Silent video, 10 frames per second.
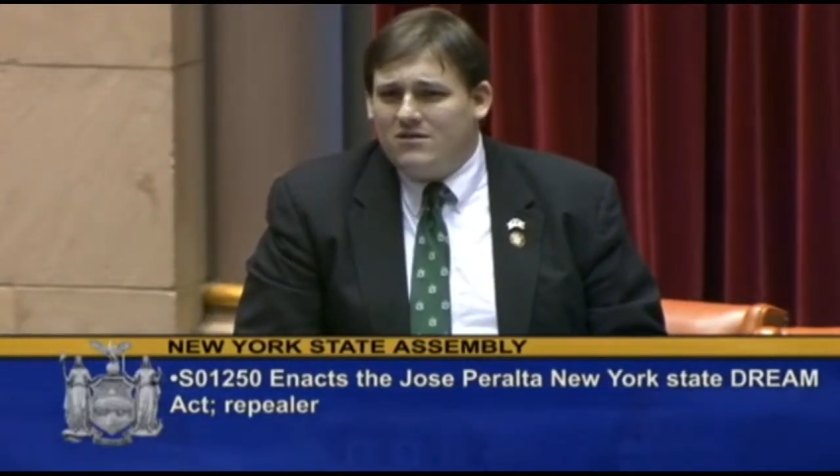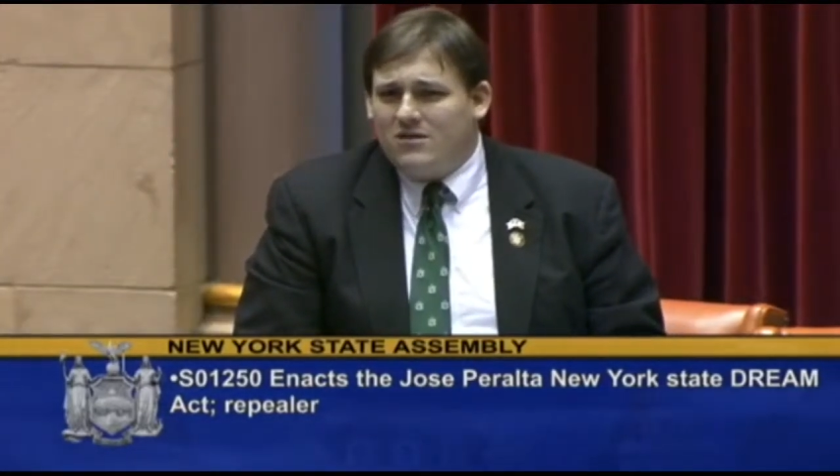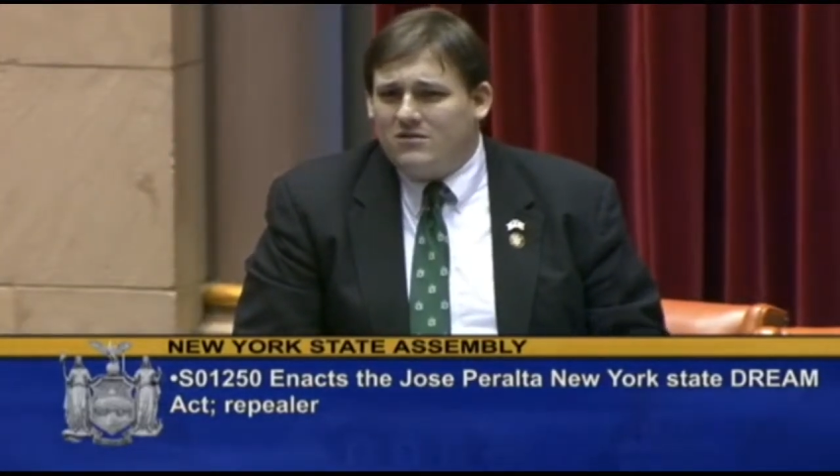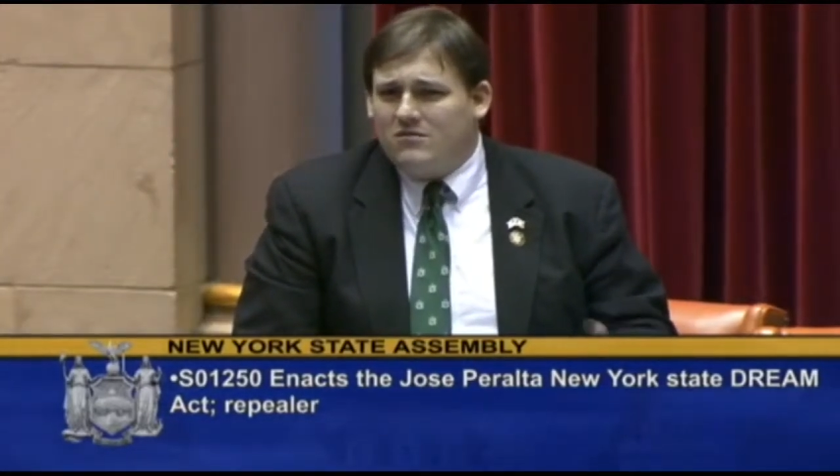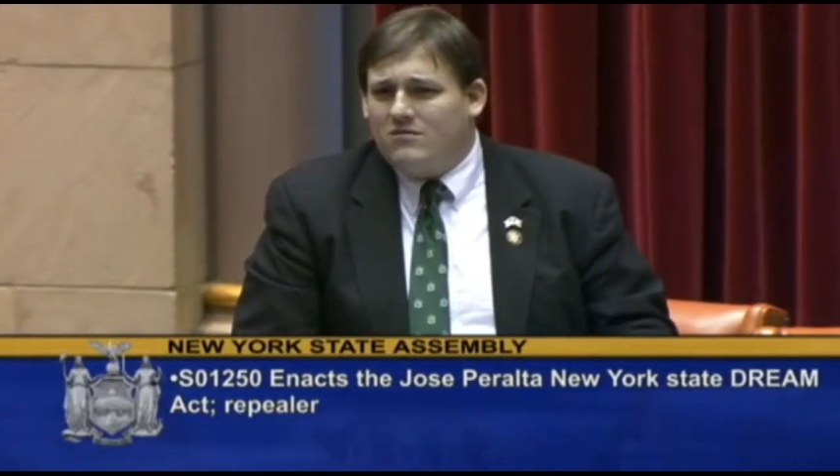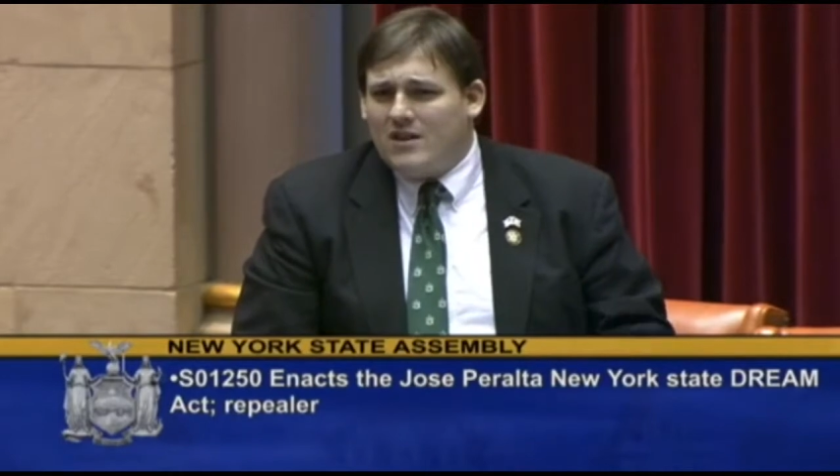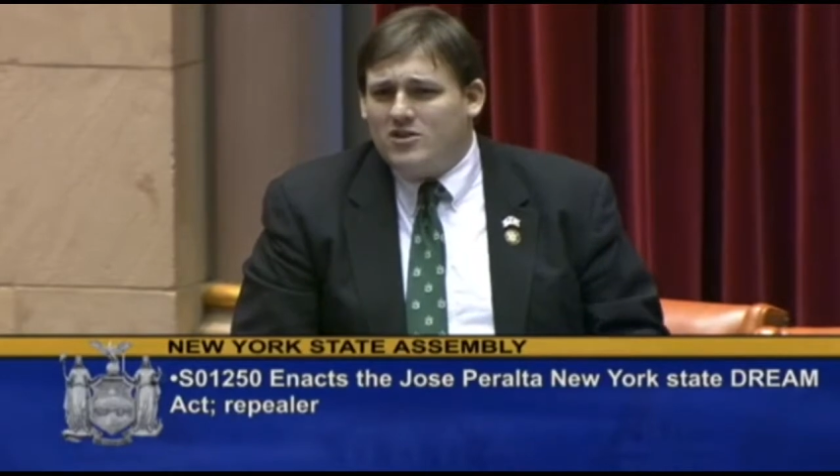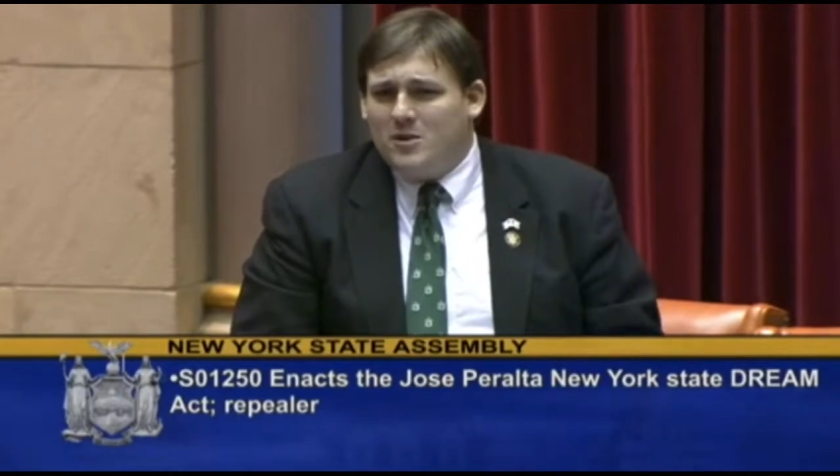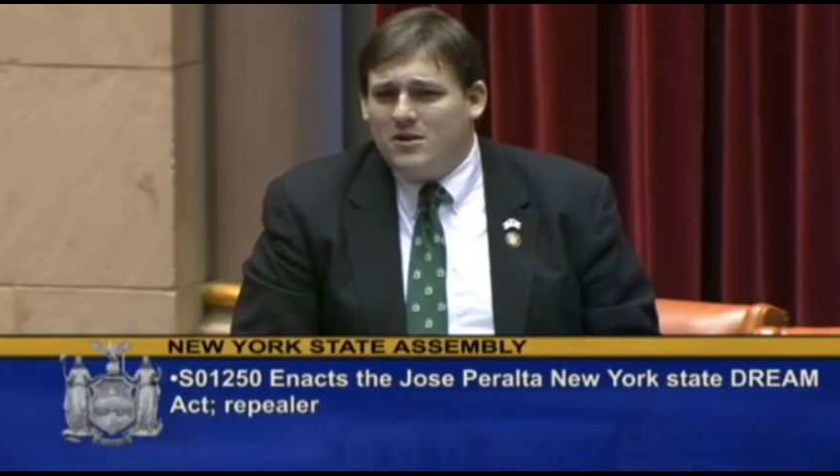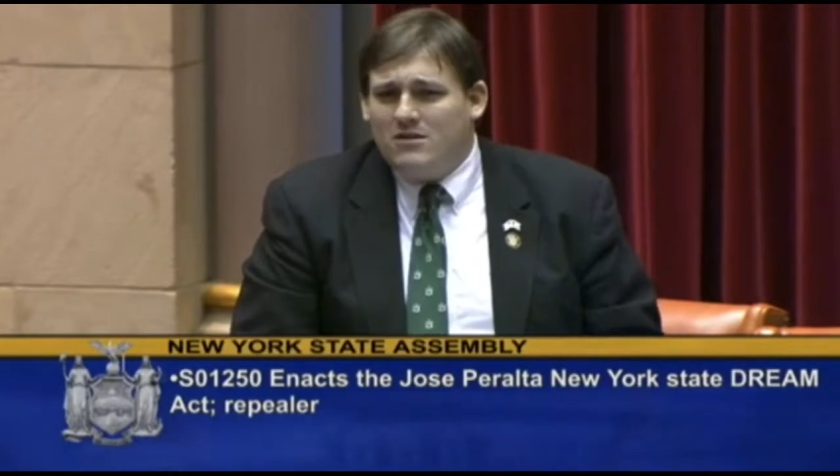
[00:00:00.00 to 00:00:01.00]
the
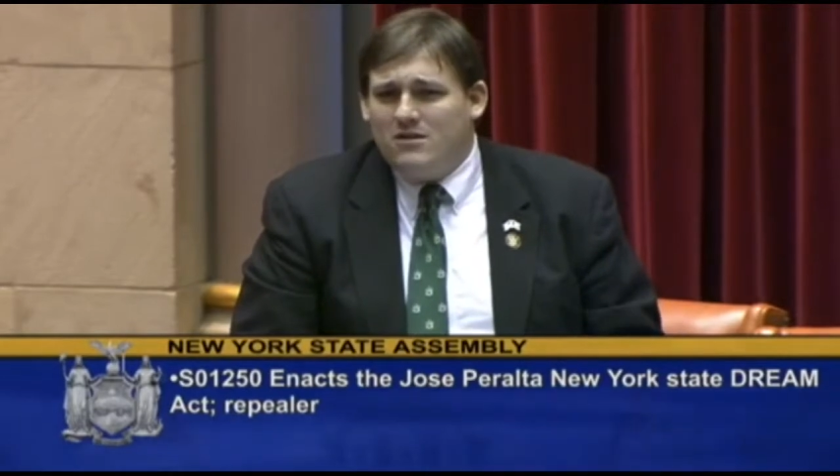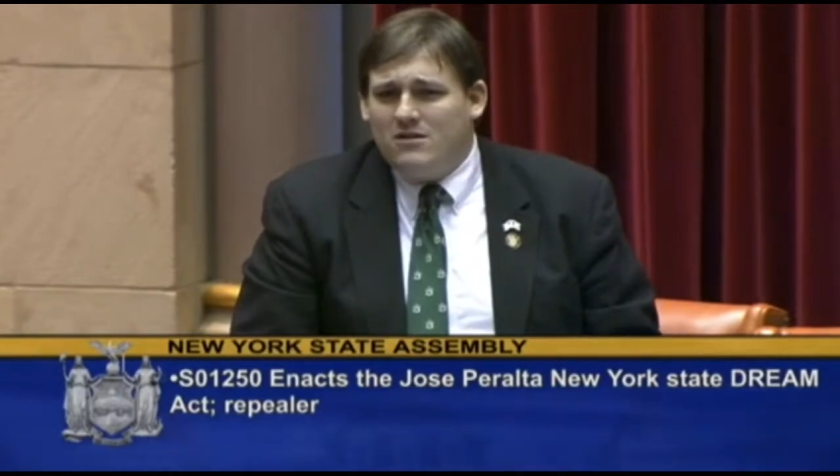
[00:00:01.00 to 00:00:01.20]
estimate?